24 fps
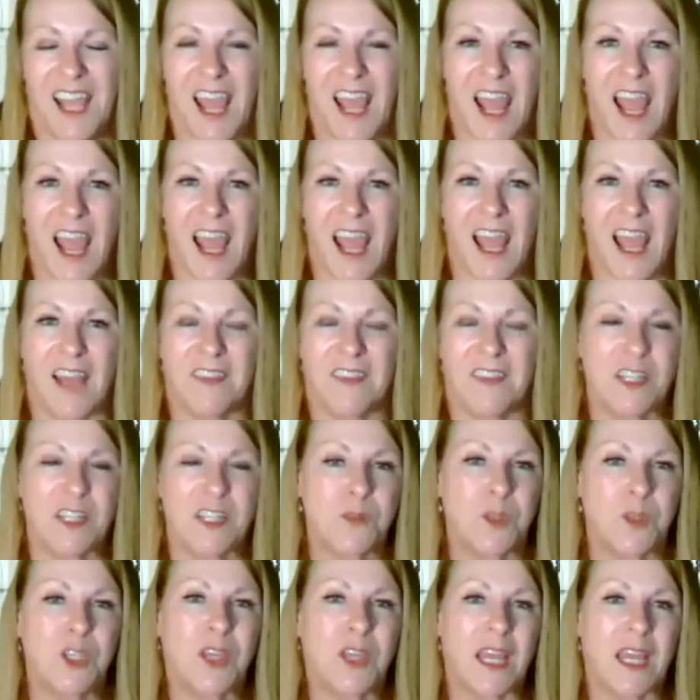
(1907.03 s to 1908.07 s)
And
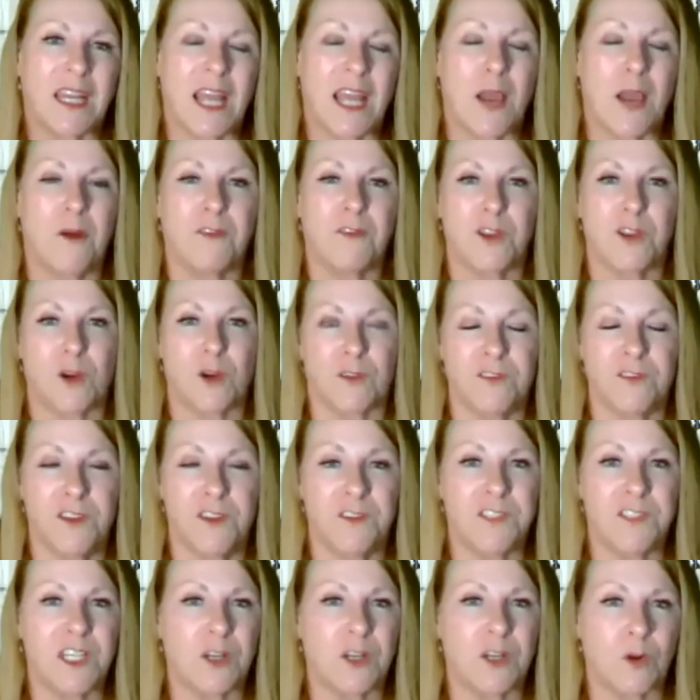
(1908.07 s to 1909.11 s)
that's what you get now if you're
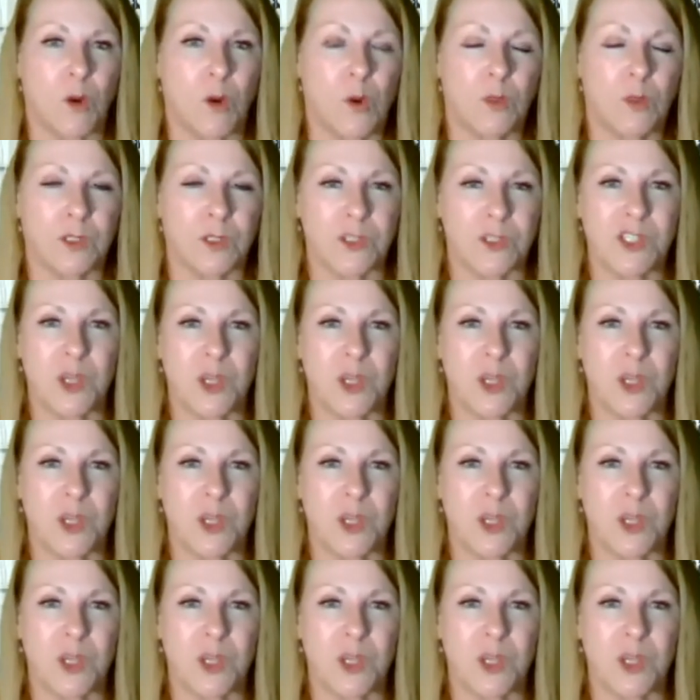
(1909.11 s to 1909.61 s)
50 or older.